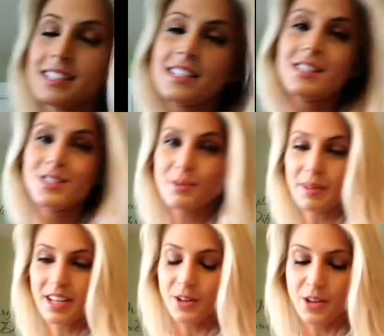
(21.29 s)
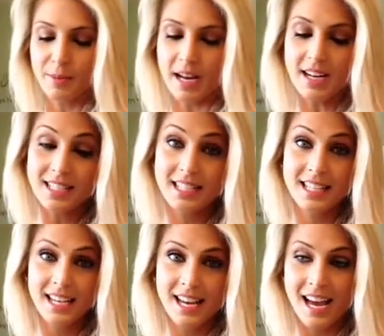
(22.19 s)
Super cute little box.
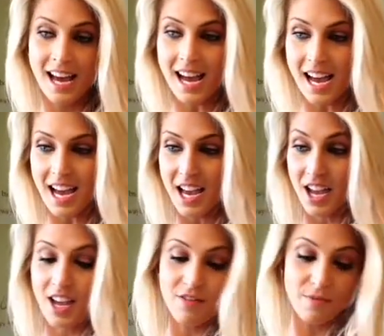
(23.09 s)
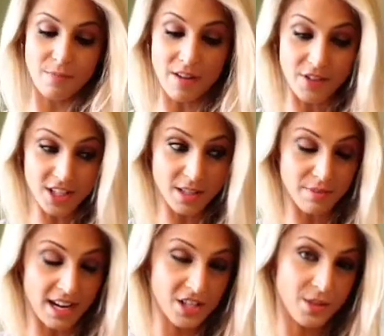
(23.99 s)
My first
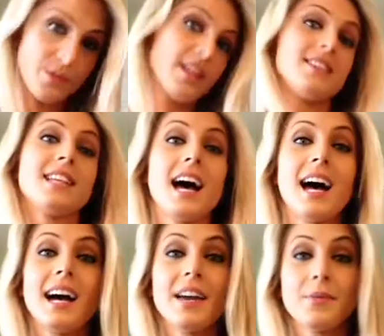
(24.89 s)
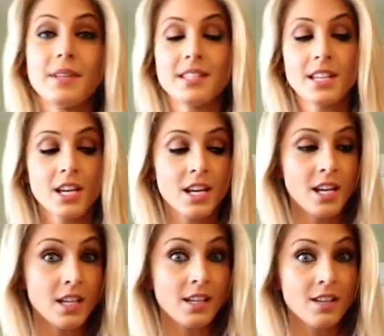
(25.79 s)
impression was I was
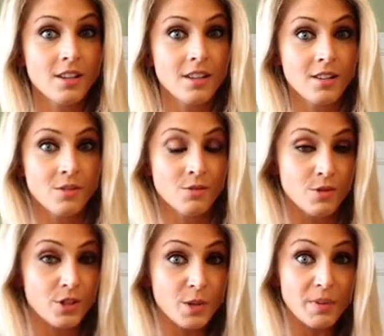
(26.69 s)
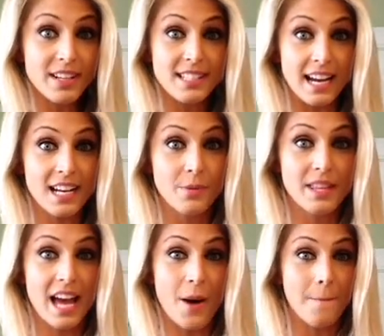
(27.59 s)
super excited with
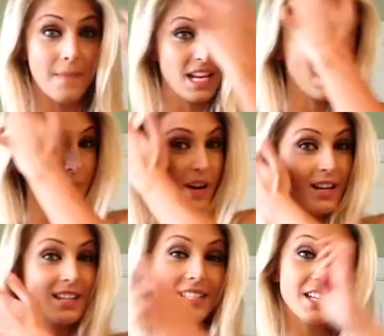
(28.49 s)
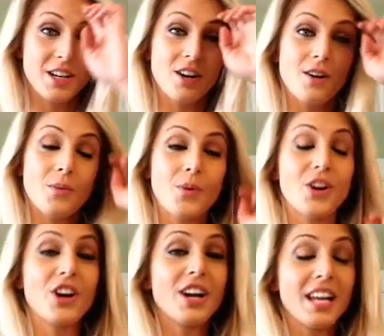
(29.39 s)
how many products there
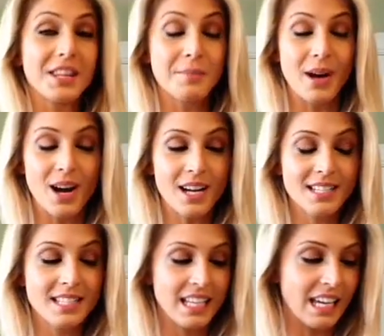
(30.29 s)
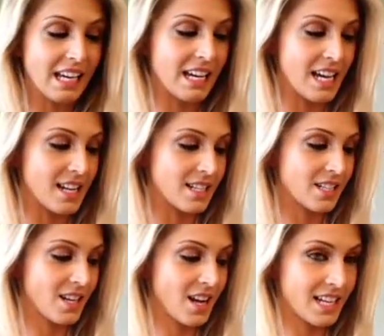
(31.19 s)
were in the box, and
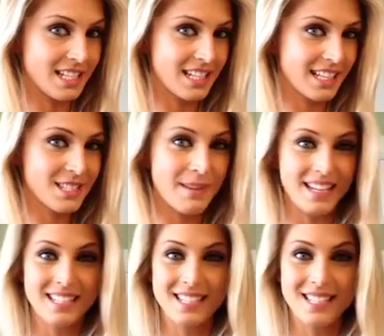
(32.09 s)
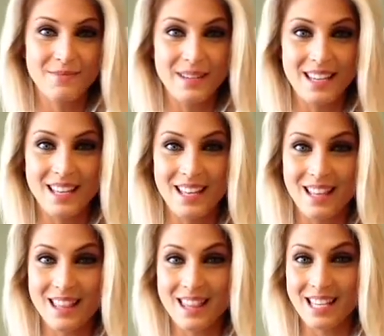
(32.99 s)
I didn't expect it to be
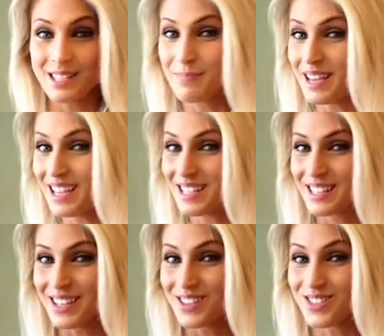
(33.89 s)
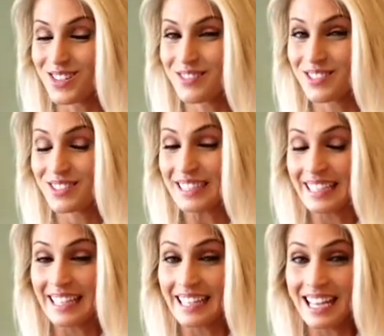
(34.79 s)
this big, so it was
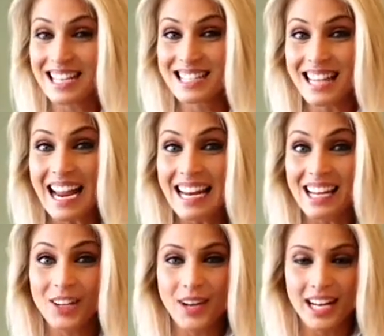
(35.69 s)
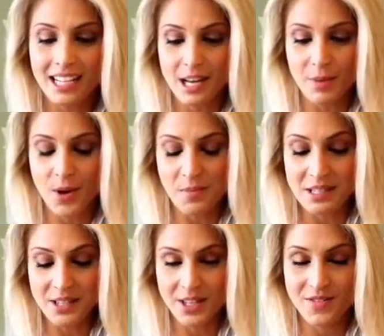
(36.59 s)
really exciting way to come home
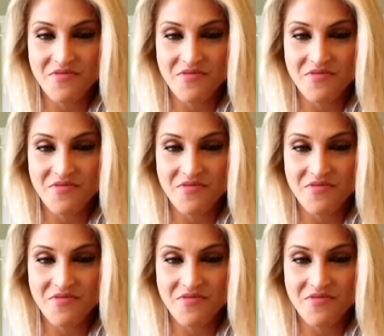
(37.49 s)
to.